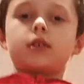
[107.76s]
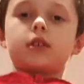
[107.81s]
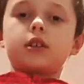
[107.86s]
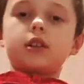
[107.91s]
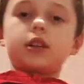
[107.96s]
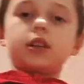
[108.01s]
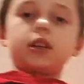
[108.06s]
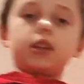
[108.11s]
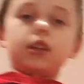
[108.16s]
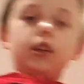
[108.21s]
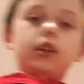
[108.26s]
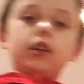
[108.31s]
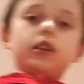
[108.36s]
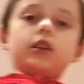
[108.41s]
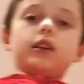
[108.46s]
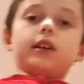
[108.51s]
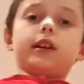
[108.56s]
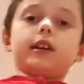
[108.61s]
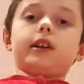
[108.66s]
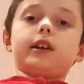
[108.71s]
Hey,
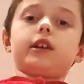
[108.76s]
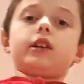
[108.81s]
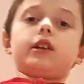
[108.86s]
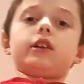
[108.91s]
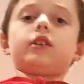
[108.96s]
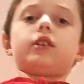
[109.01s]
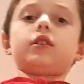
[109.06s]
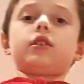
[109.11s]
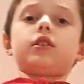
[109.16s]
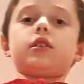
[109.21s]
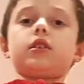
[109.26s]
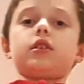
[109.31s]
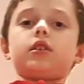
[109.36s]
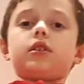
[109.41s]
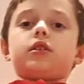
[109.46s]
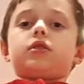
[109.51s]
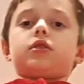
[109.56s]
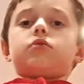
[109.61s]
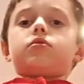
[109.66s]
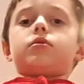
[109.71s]
hey.
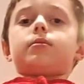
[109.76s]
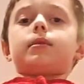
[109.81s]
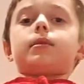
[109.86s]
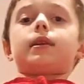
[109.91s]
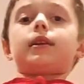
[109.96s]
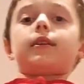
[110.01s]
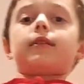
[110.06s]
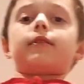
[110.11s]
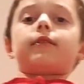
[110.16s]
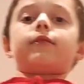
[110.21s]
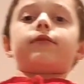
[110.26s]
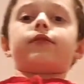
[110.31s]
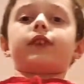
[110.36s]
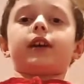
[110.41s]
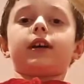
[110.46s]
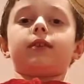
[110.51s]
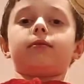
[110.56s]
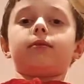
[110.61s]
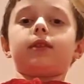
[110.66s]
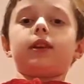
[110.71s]
Remember that
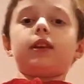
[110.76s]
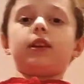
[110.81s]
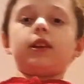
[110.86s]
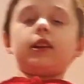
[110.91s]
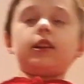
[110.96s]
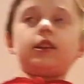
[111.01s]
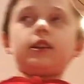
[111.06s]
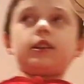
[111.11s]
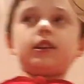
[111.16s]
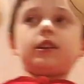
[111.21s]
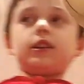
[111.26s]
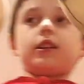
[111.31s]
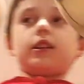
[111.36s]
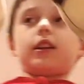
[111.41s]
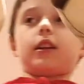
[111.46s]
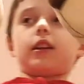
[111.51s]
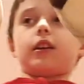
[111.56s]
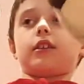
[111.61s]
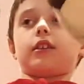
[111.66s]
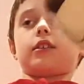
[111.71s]
fight we did uh,
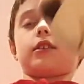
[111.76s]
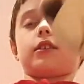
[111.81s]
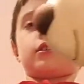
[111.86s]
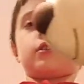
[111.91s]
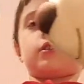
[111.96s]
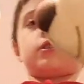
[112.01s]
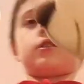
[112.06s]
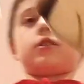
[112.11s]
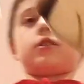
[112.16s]
last uh,